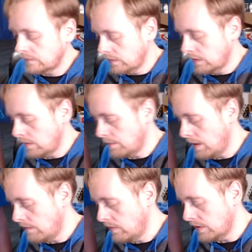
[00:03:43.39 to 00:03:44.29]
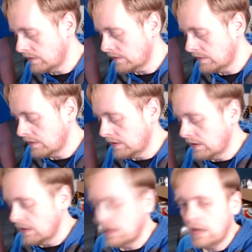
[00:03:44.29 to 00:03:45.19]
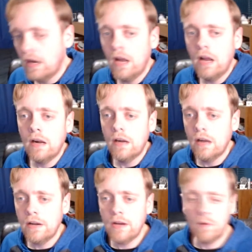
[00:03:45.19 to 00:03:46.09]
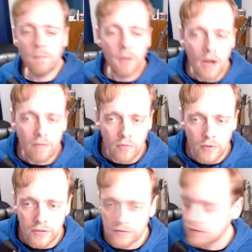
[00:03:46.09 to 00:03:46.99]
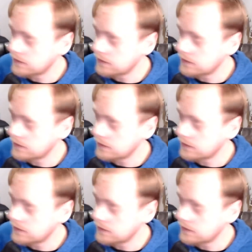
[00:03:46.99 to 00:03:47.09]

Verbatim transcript: Now Pop Voice. And now Pop Voice.